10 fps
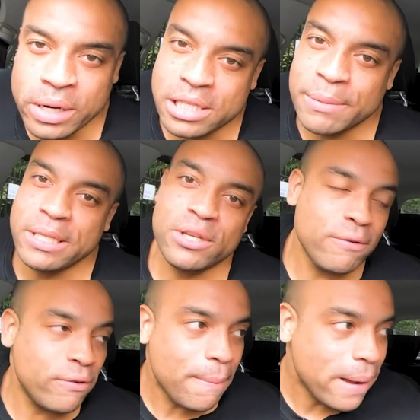want it to be
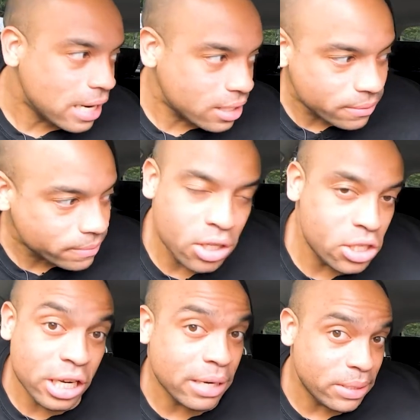too far back
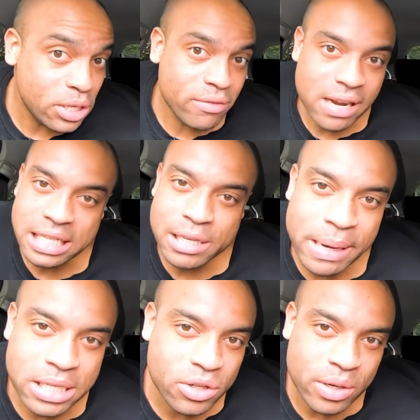because you're going to be too relaxed.
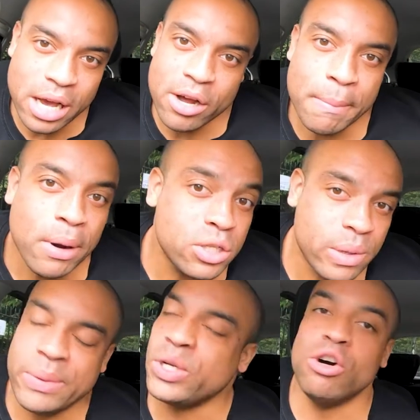Imagine doing that on a
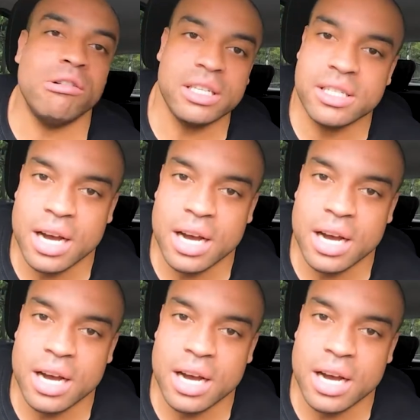motorway when you're already